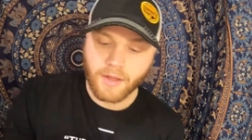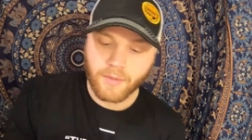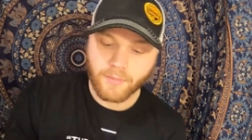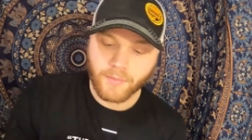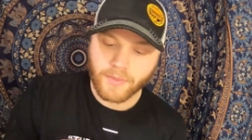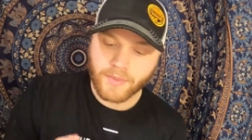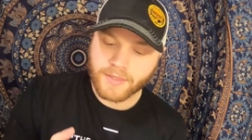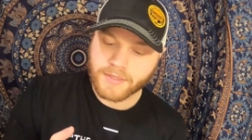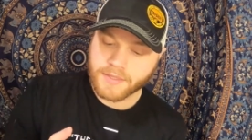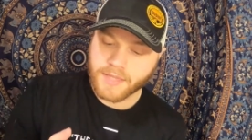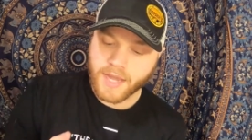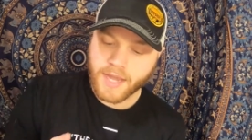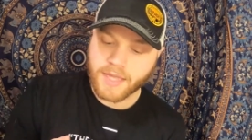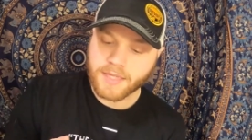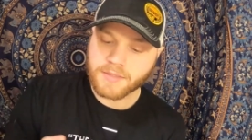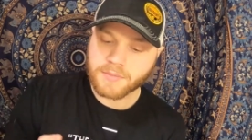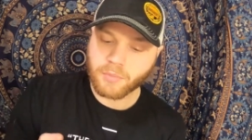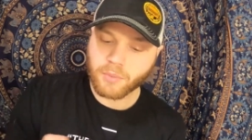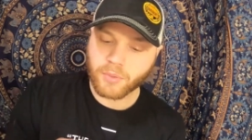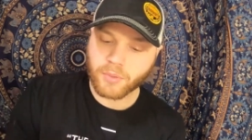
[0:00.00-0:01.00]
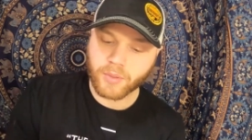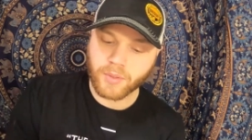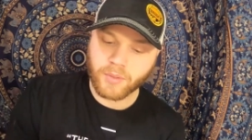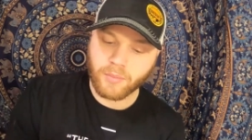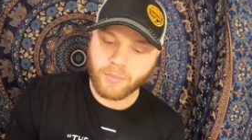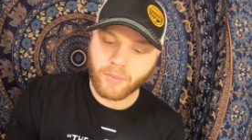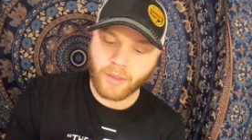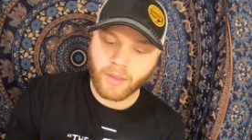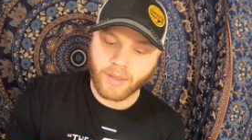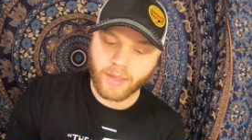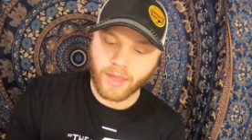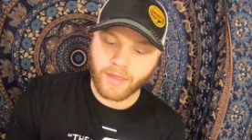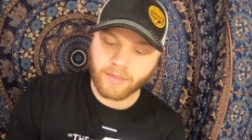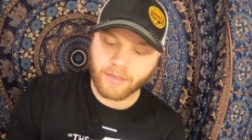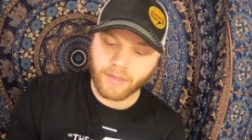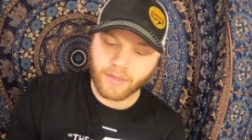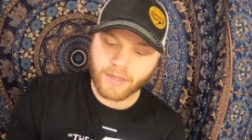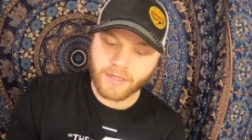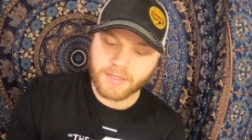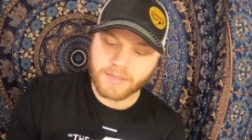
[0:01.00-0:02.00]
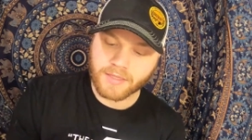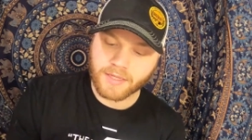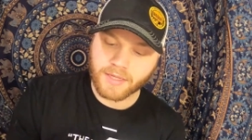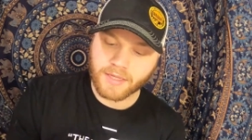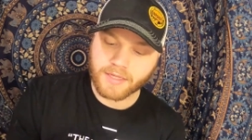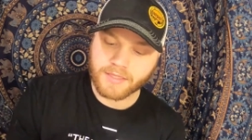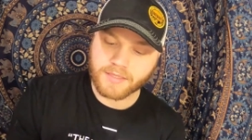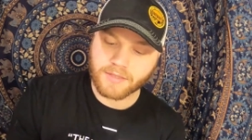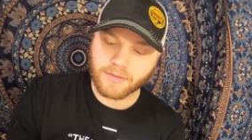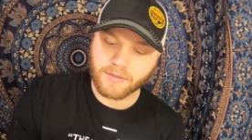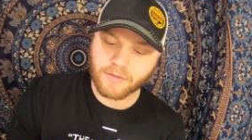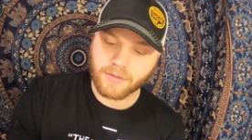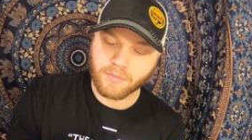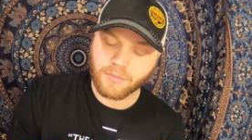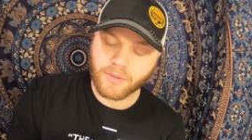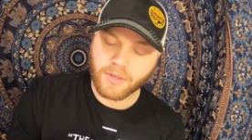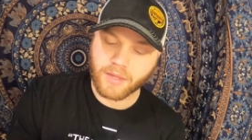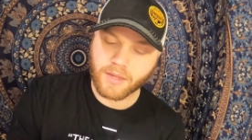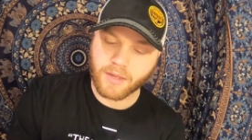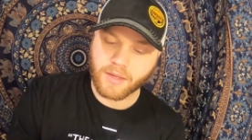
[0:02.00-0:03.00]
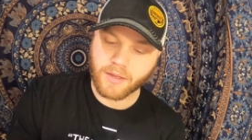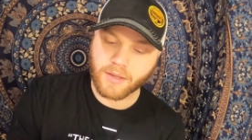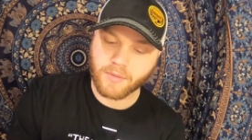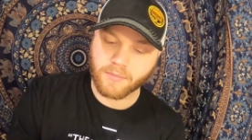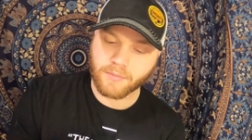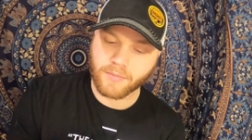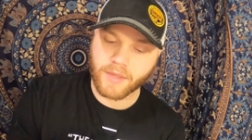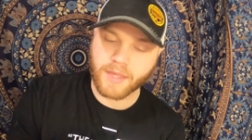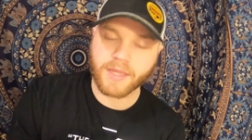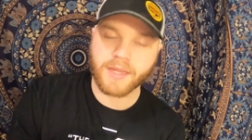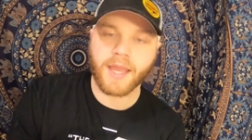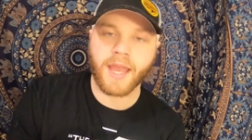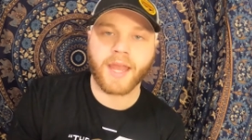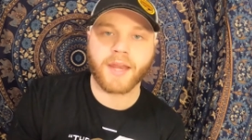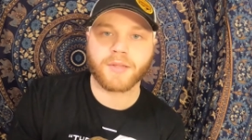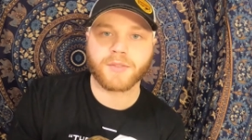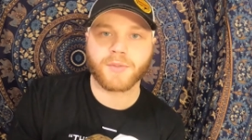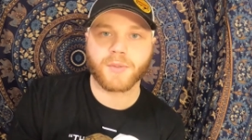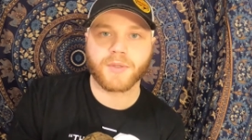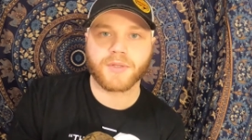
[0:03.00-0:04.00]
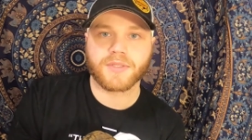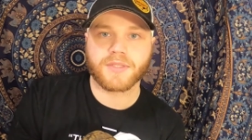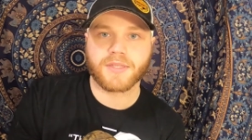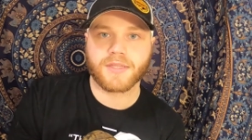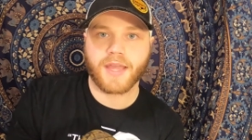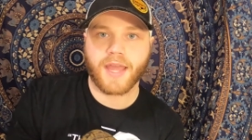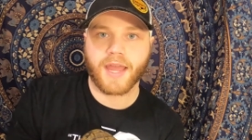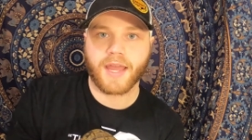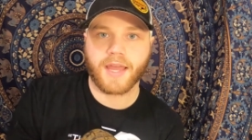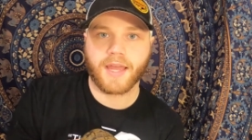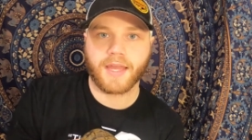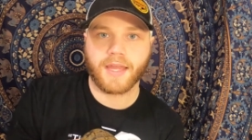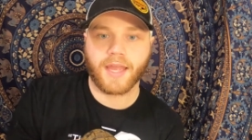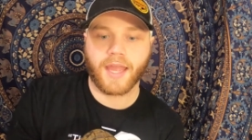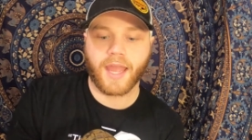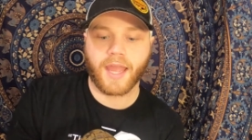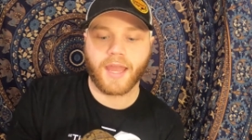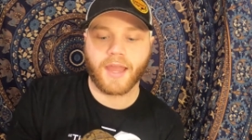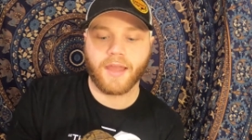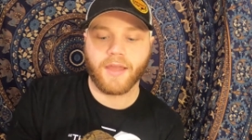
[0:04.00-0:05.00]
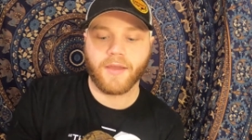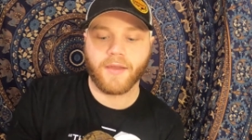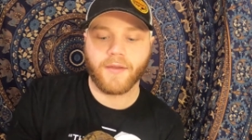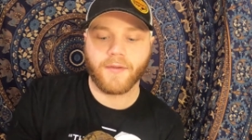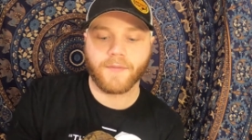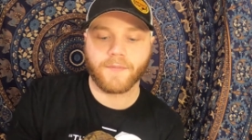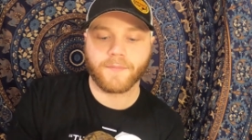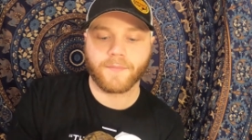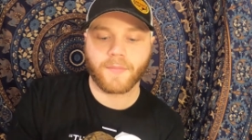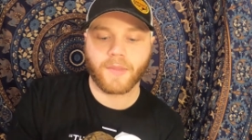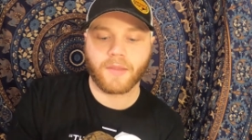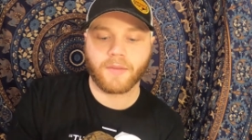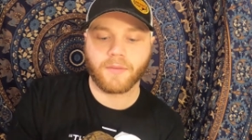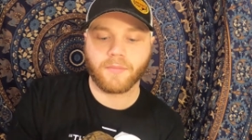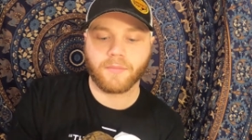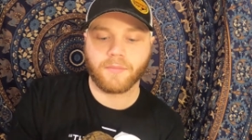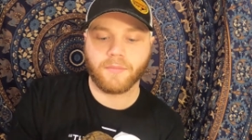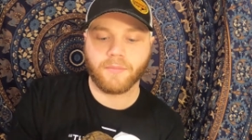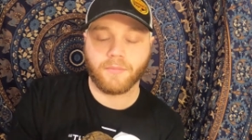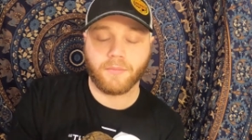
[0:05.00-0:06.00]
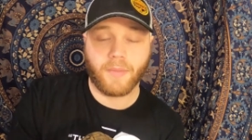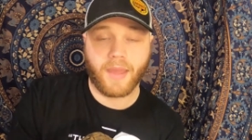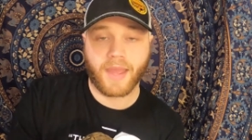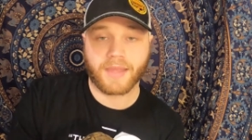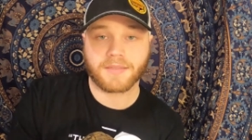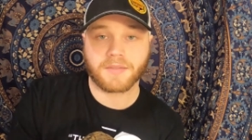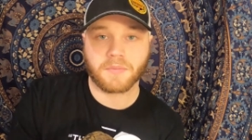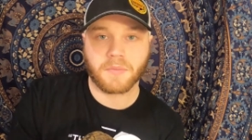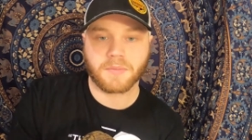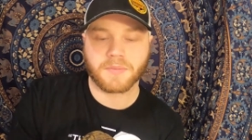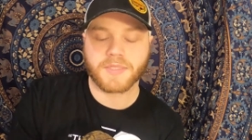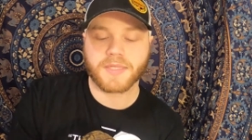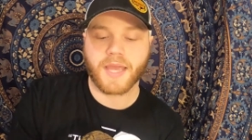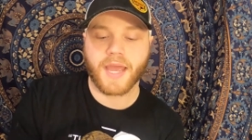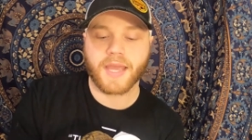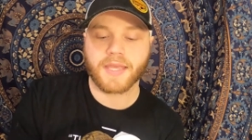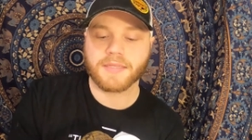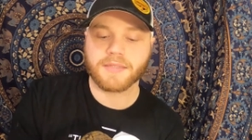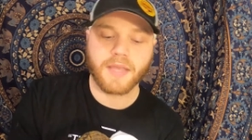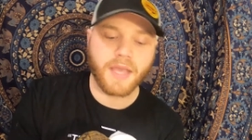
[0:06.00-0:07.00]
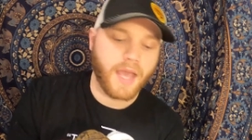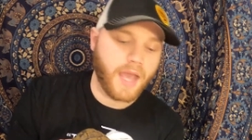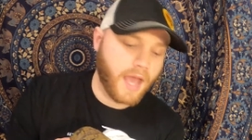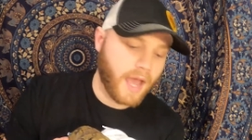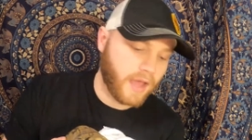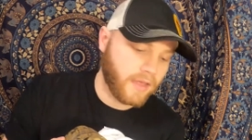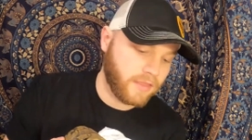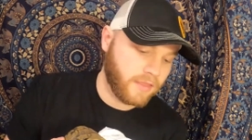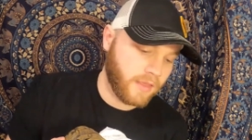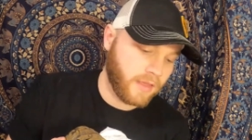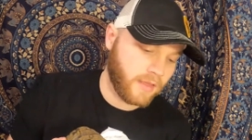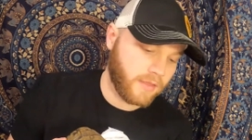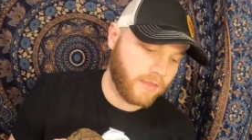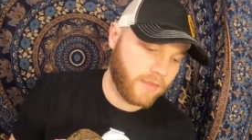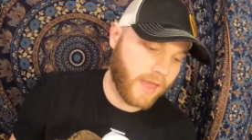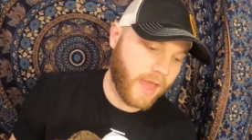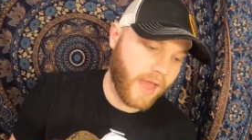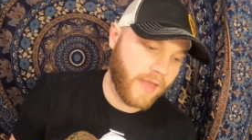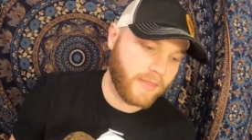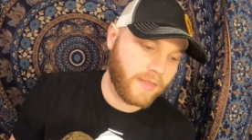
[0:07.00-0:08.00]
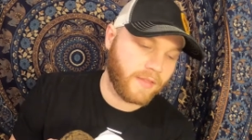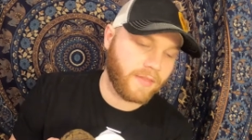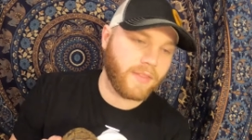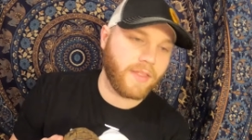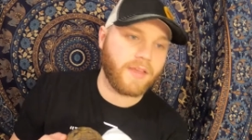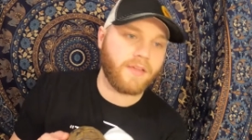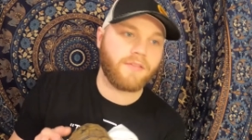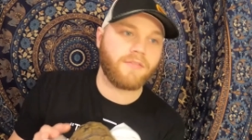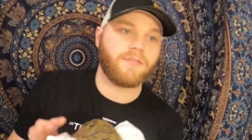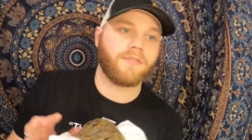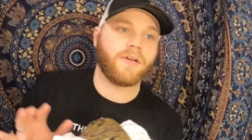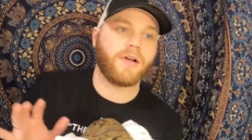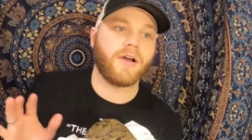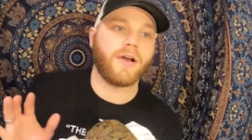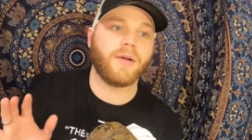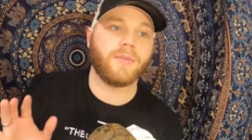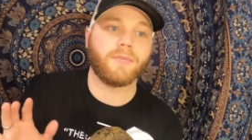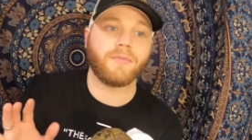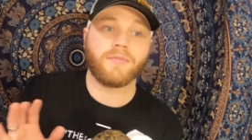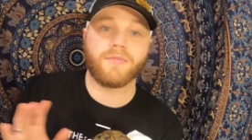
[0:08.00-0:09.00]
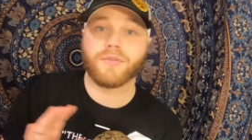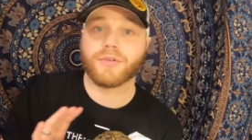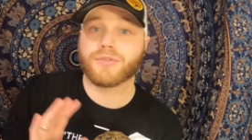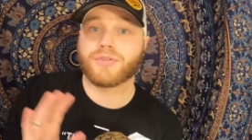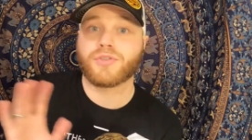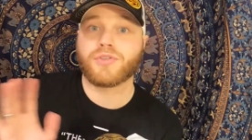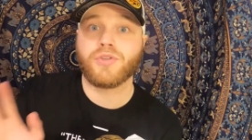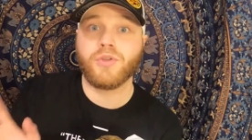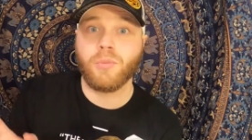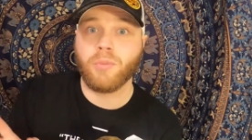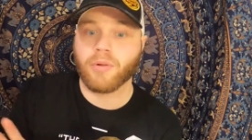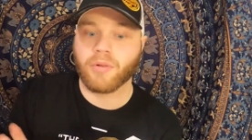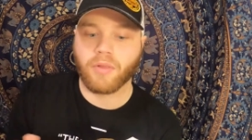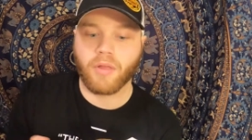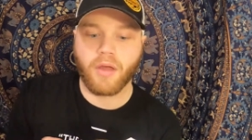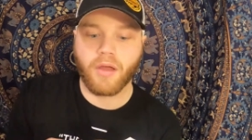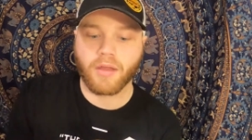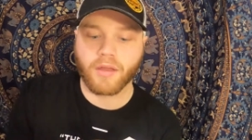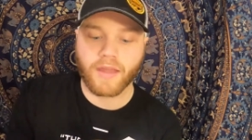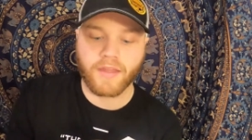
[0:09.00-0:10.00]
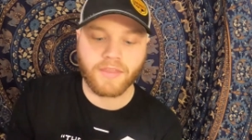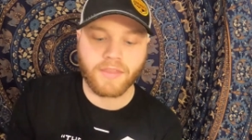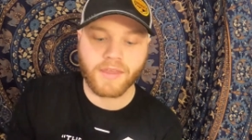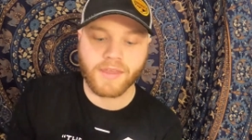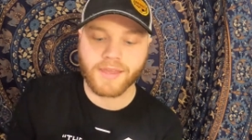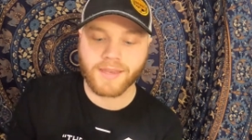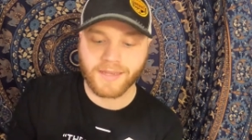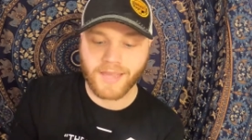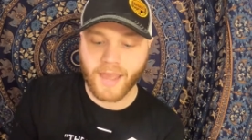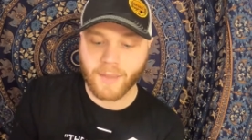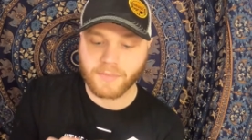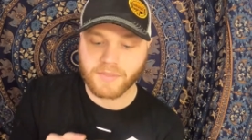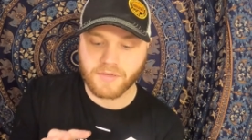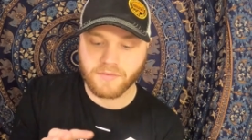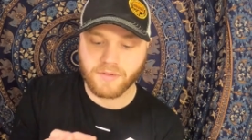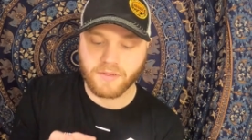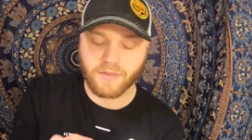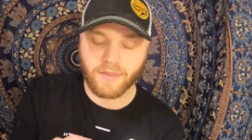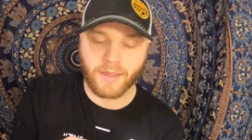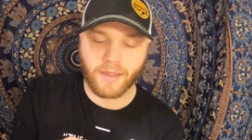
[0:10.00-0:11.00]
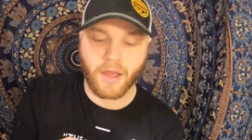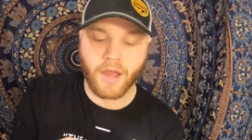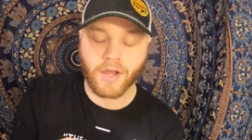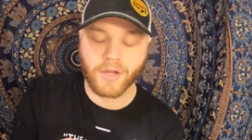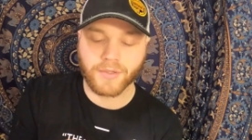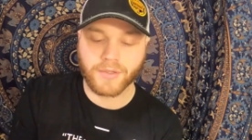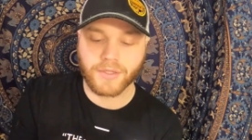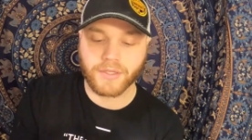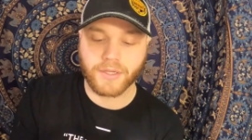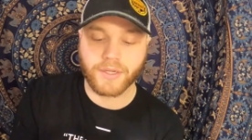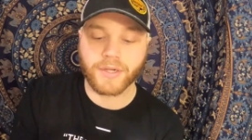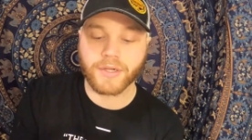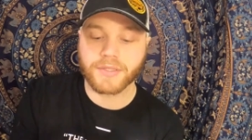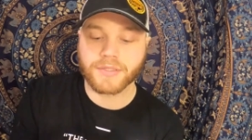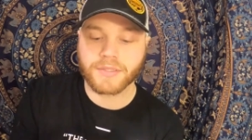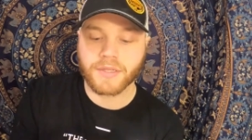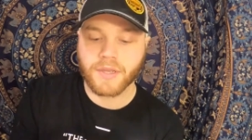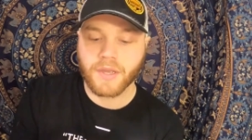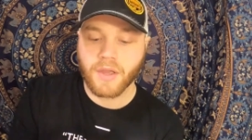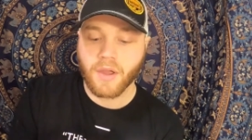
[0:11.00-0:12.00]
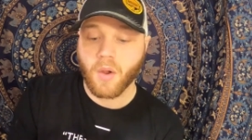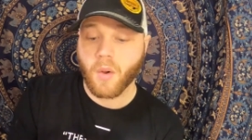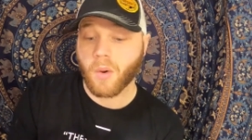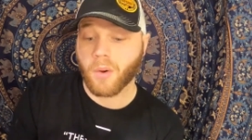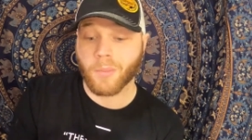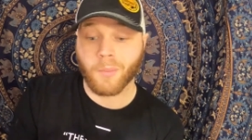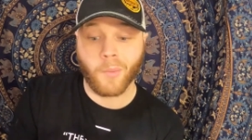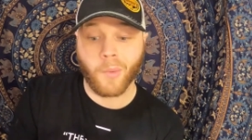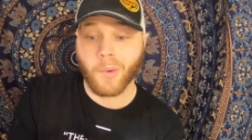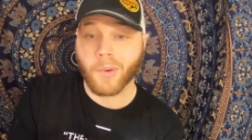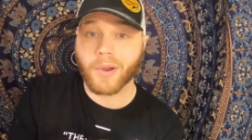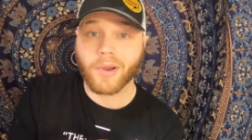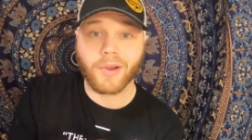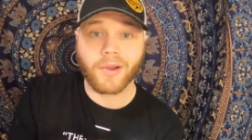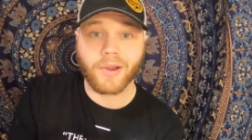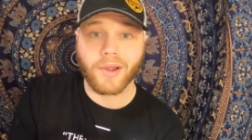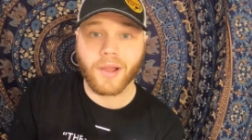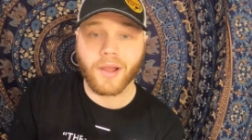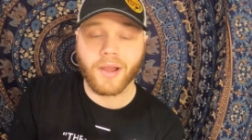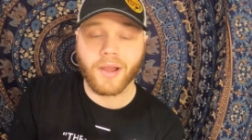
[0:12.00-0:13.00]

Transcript: This guy's pretty big, I think. He's a little bit getting kind of towards that maximum size. I think that they live for super long. I think in captivity like 100 years or more.